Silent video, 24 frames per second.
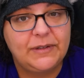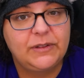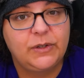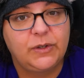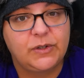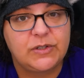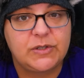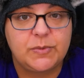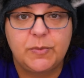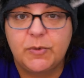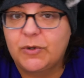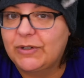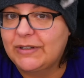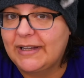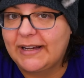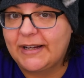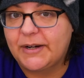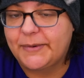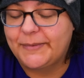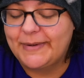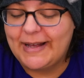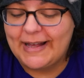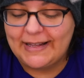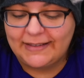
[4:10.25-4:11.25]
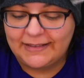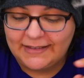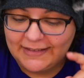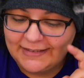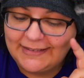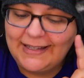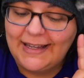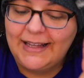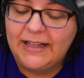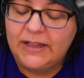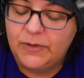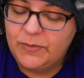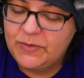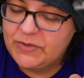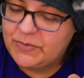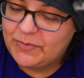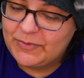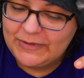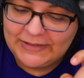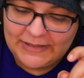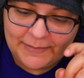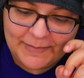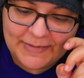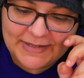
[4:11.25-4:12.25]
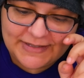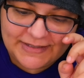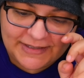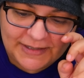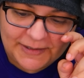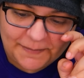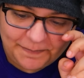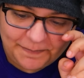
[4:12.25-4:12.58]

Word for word: it looks more like a rat. The tail was really missing.